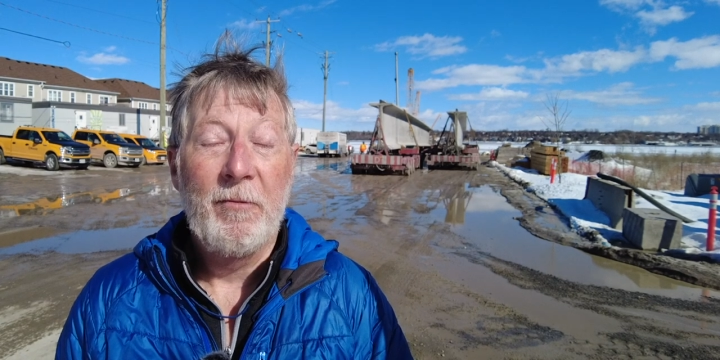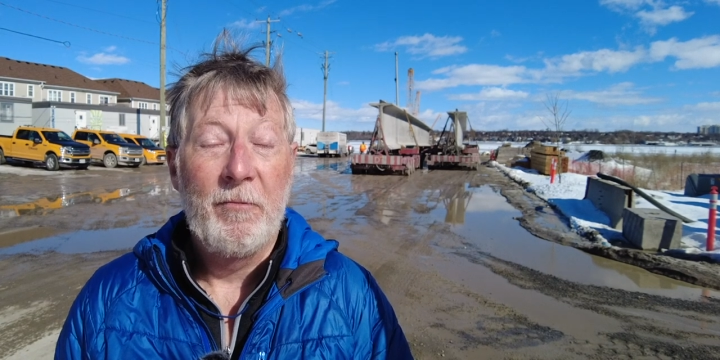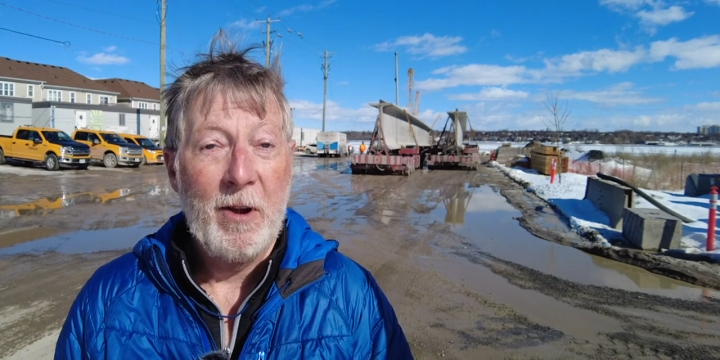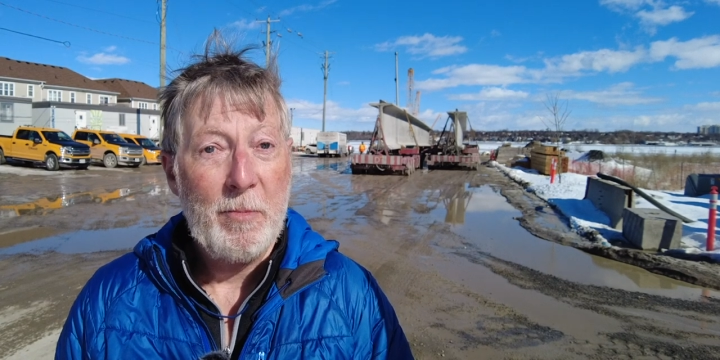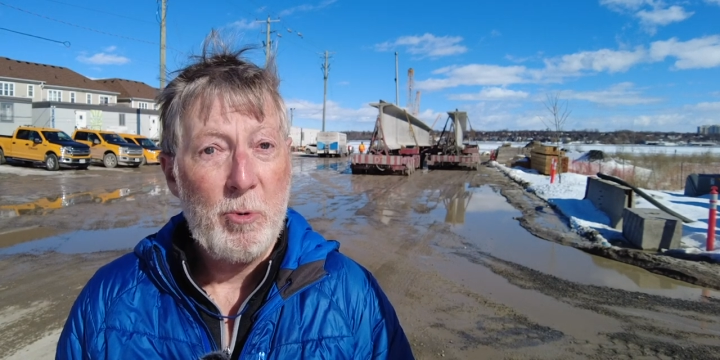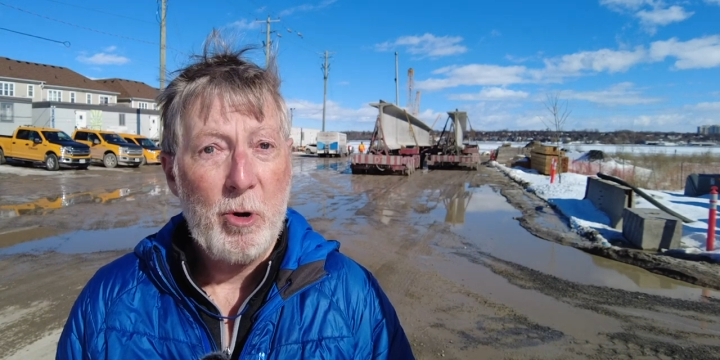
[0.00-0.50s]

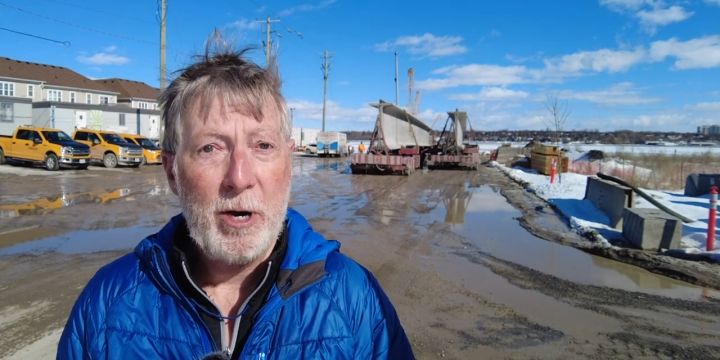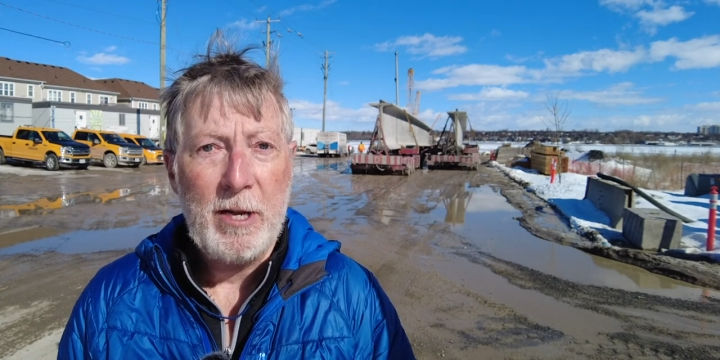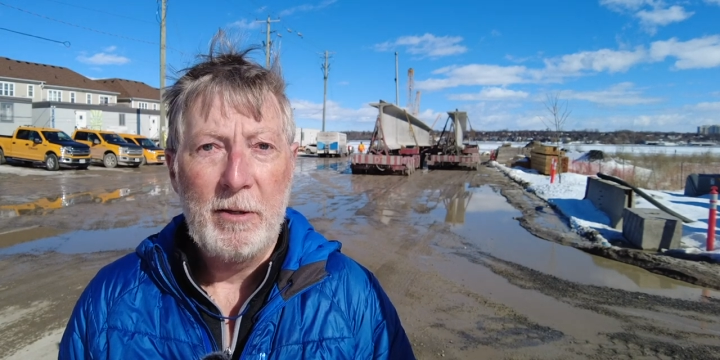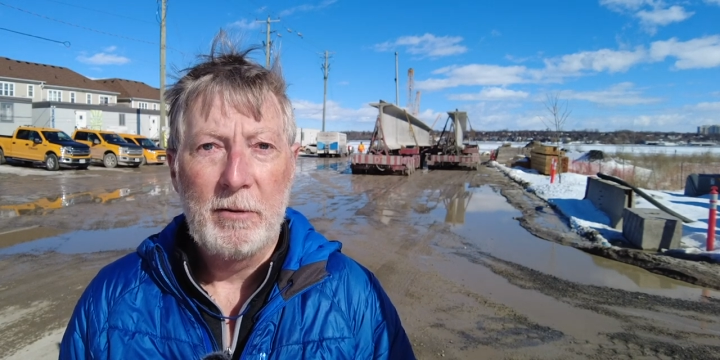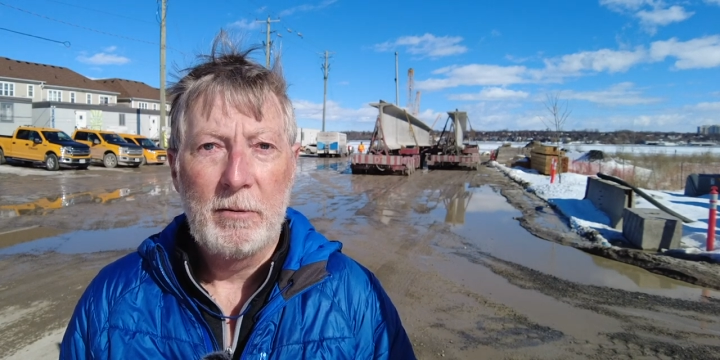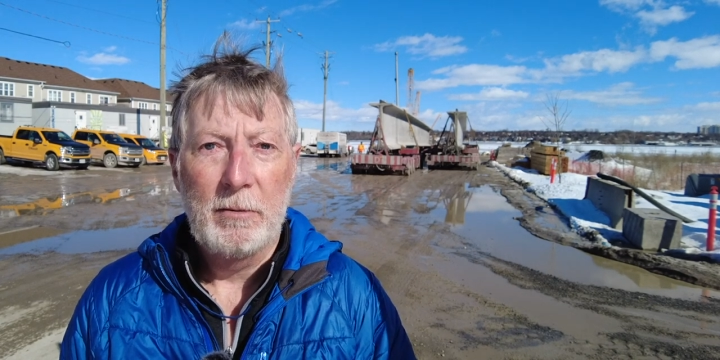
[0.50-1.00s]
February
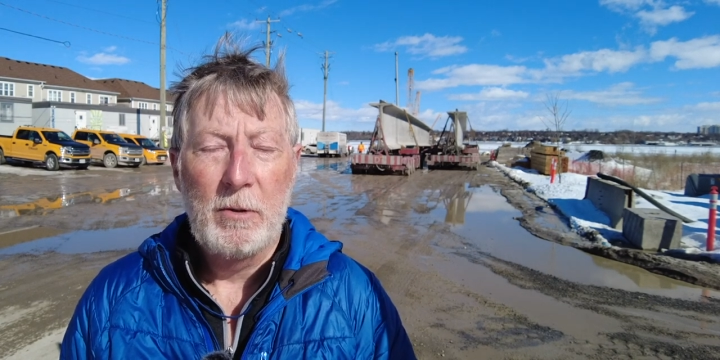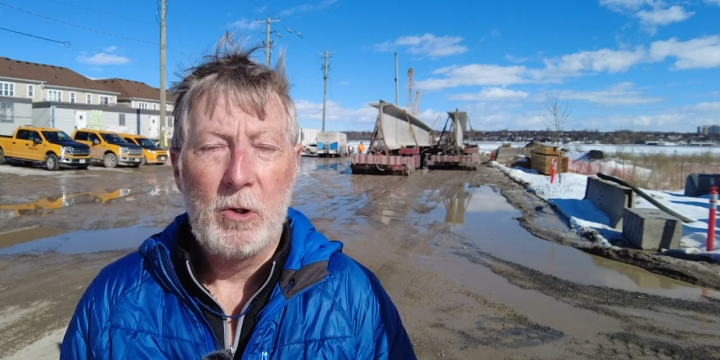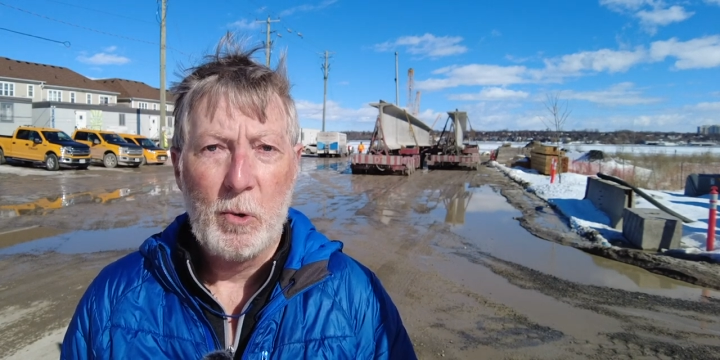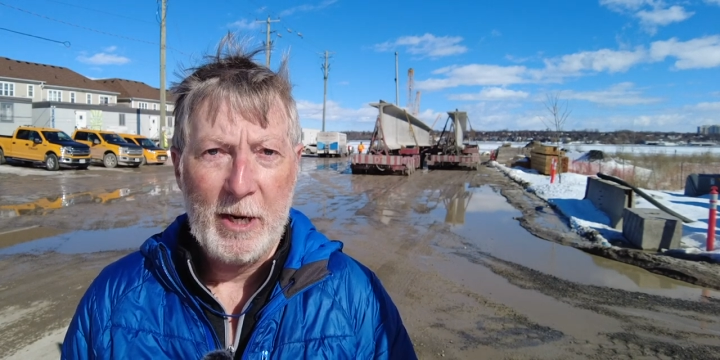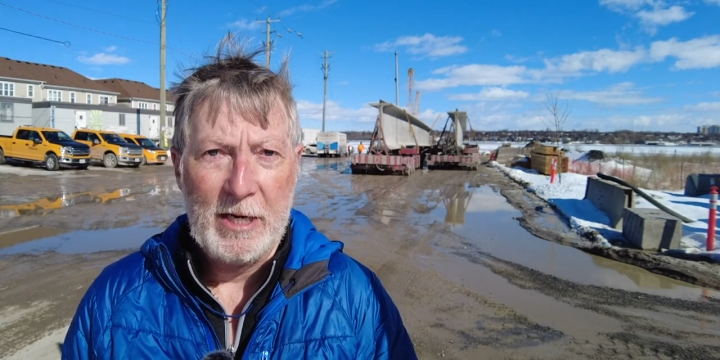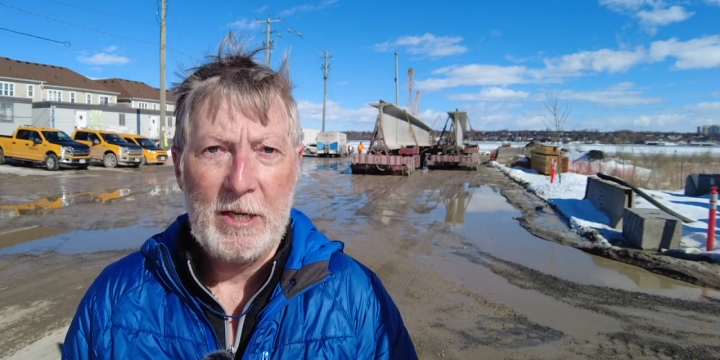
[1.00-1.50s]

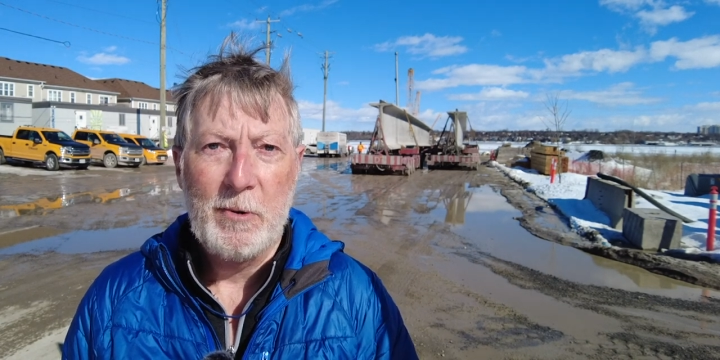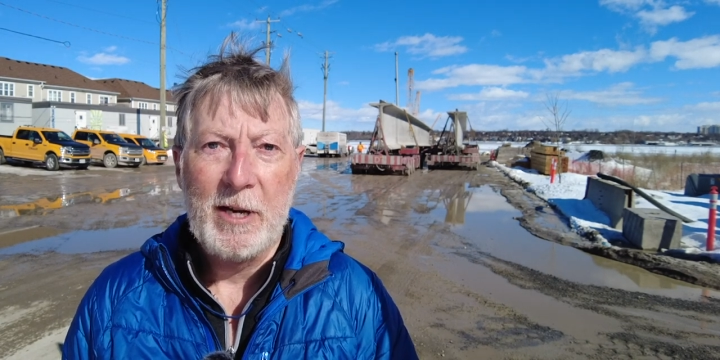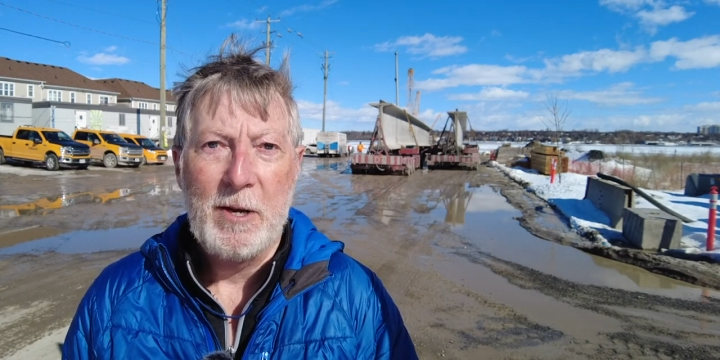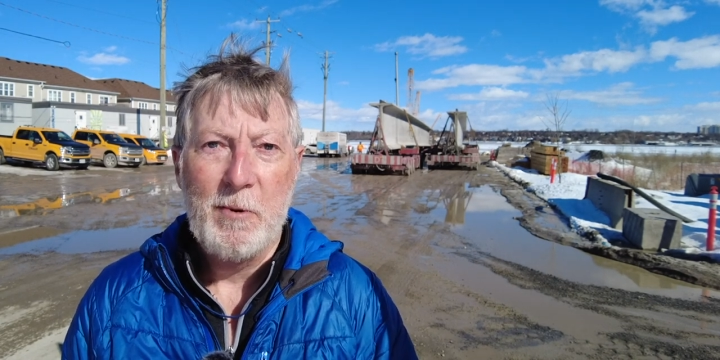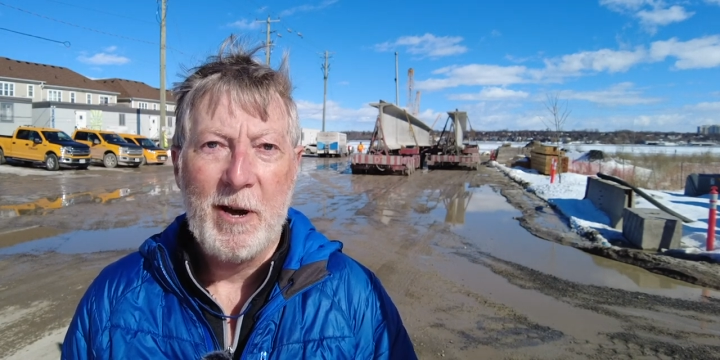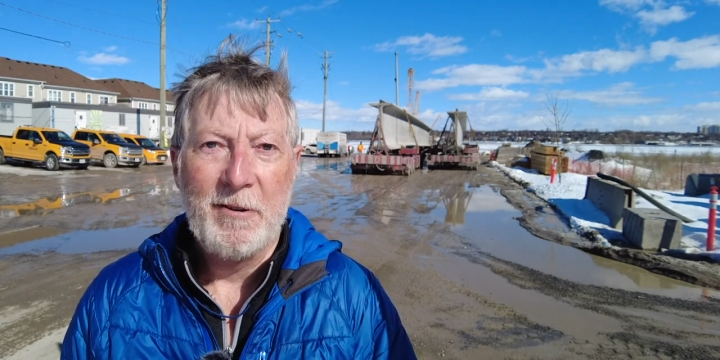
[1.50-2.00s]
twenty
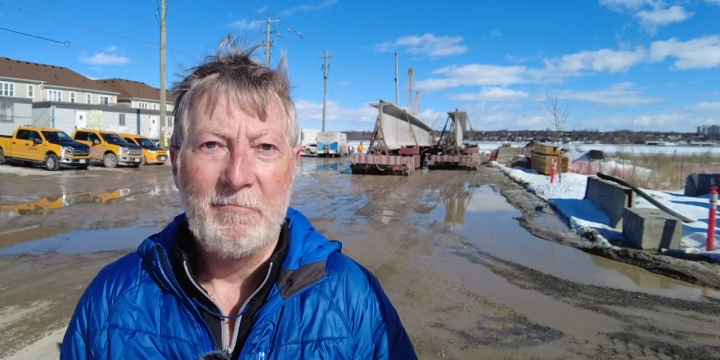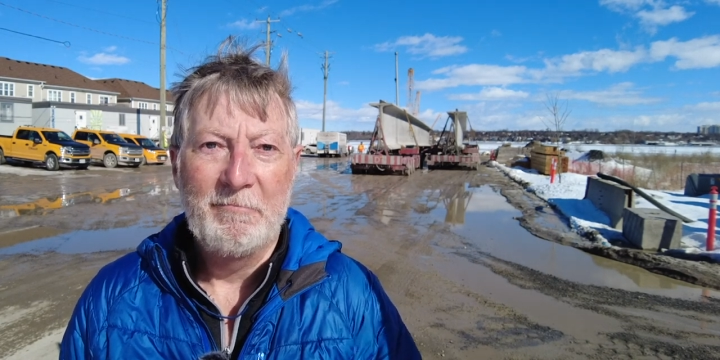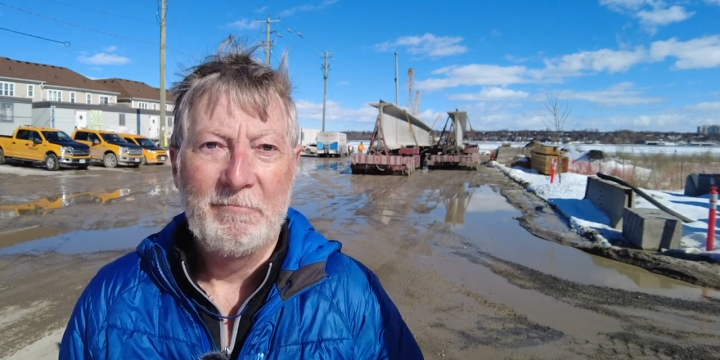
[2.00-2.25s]
twenty-one.